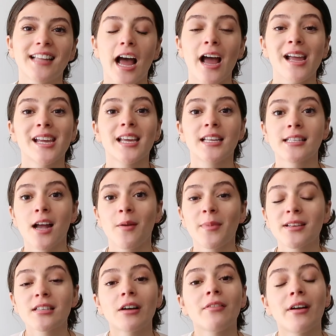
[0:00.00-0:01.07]
I tell
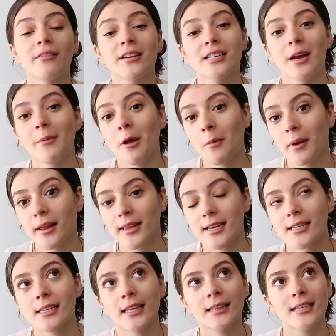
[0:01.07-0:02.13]
myself every time I wear
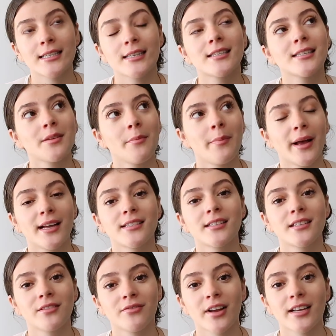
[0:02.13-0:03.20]
this that this is the
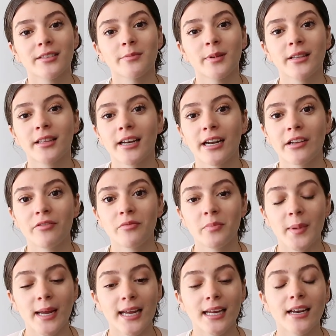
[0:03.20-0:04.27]
best investment that I've
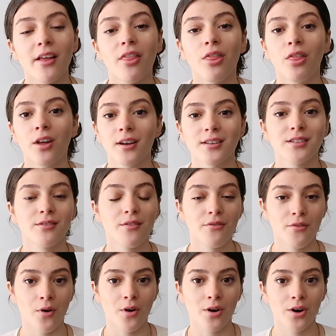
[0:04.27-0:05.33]
made thus
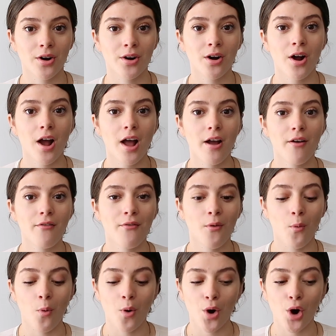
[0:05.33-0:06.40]
far
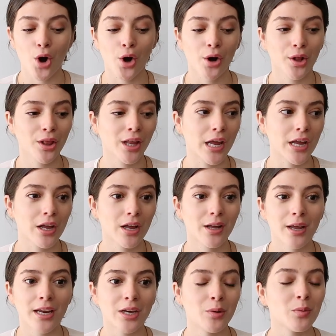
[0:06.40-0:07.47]
for like
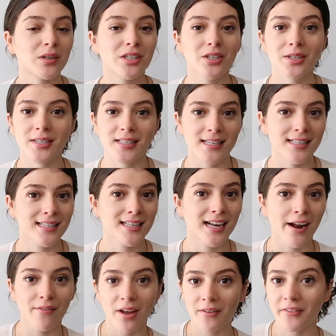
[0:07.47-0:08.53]
any winter season
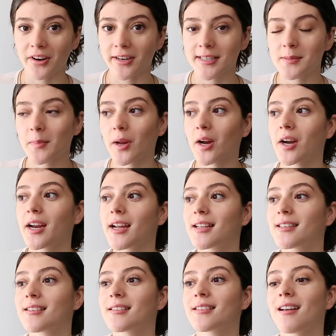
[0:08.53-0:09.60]
that I've ever
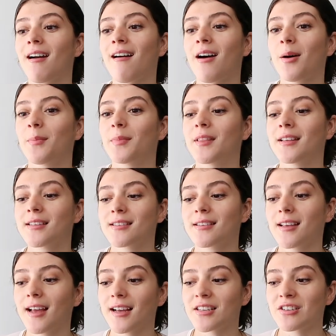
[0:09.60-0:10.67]
experienced. Um,
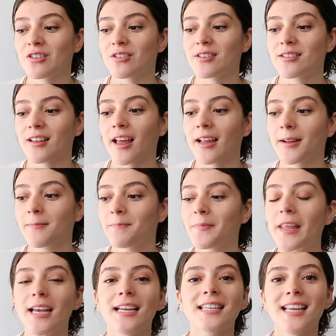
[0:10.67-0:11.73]
this has just like
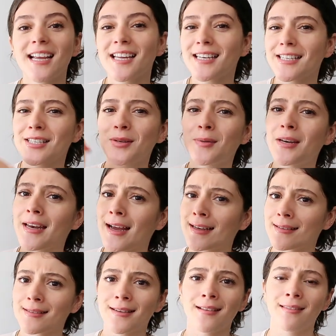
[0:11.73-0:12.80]
taken it to a
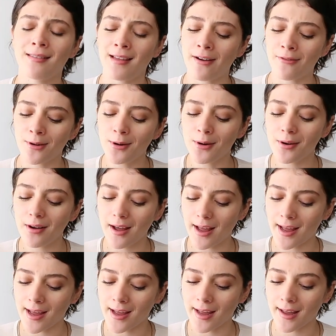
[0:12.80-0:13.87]
next level
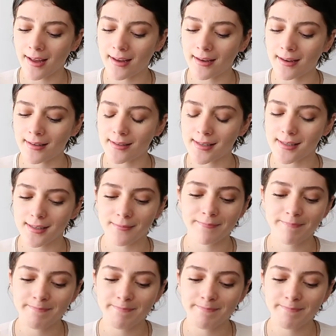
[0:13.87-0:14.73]
and